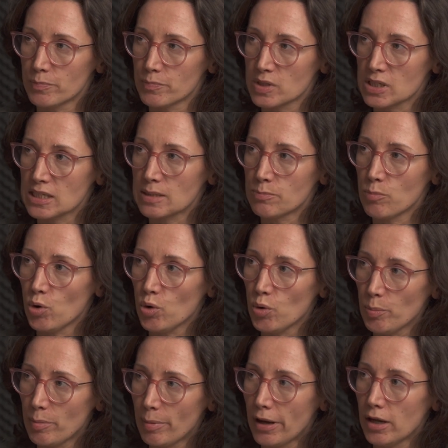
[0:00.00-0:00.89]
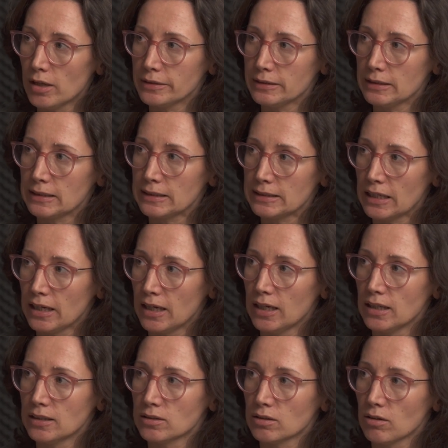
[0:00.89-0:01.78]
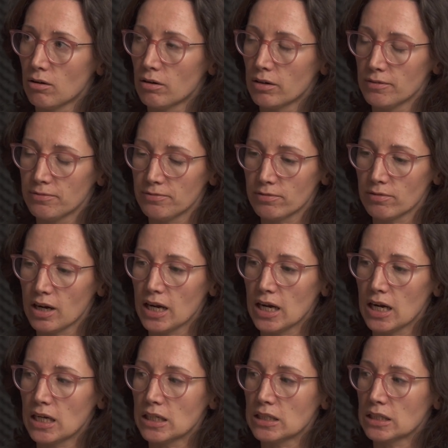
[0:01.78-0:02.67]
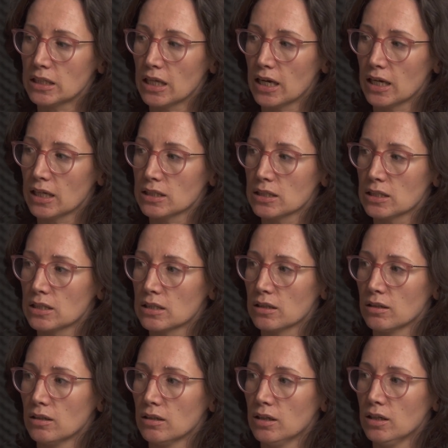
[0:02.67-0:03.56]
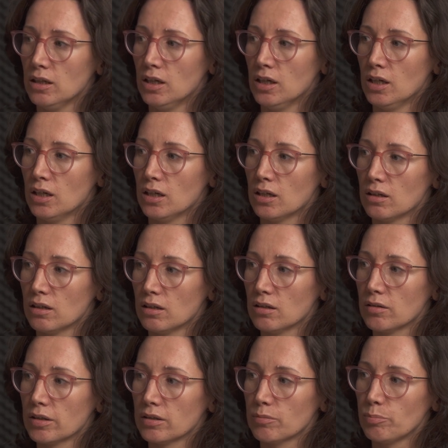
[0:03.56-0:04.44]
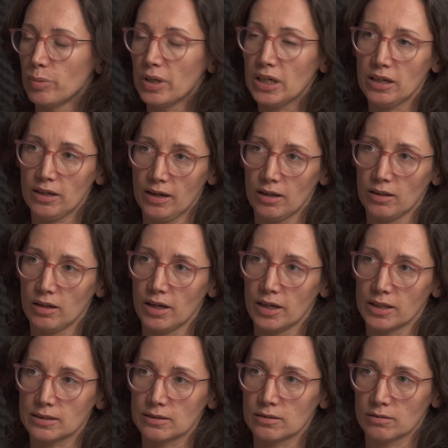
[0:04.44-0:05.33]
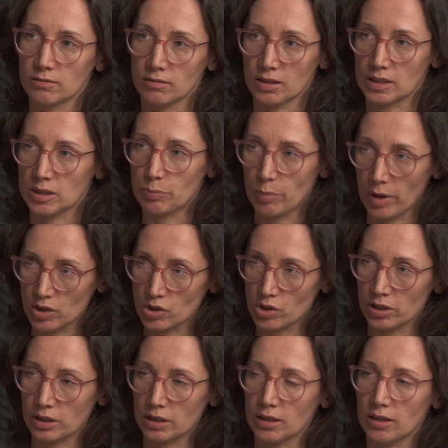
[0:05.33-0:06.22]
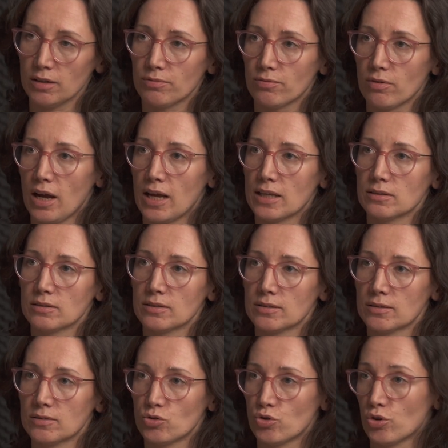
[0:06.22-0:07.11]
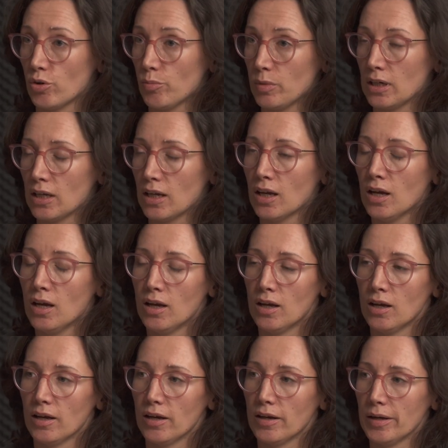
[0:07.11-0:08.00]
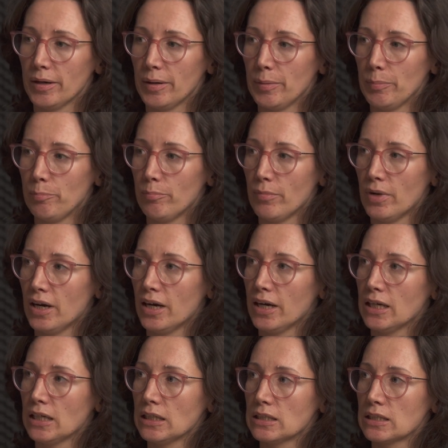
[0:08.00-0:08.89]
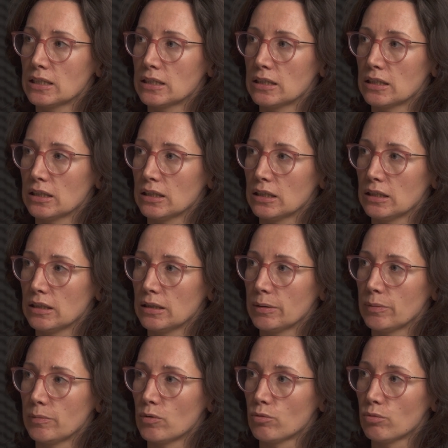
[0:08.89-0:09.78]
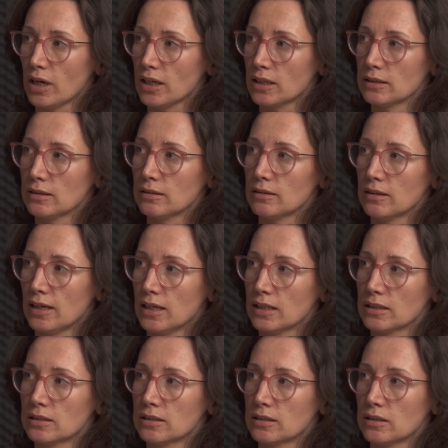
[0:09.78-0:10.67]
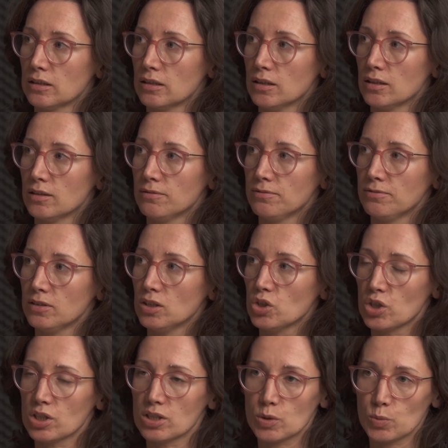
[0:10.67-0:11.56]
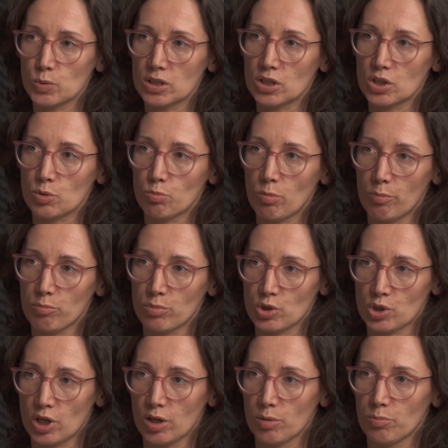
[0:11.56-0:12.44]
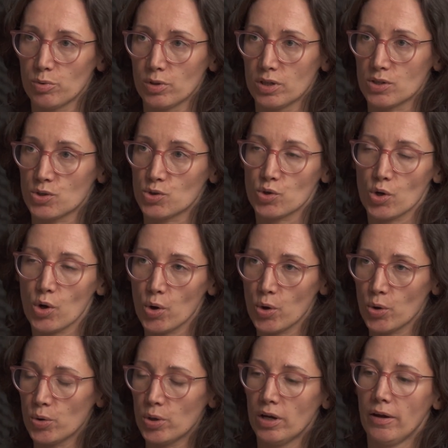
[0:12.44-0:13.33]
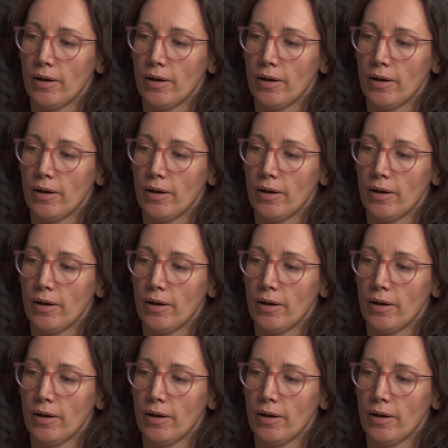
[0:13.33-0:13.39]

small Baltic states are afraid that the bigger allies, especially France, Germany, might reckon that Finnish and Swedish membership is so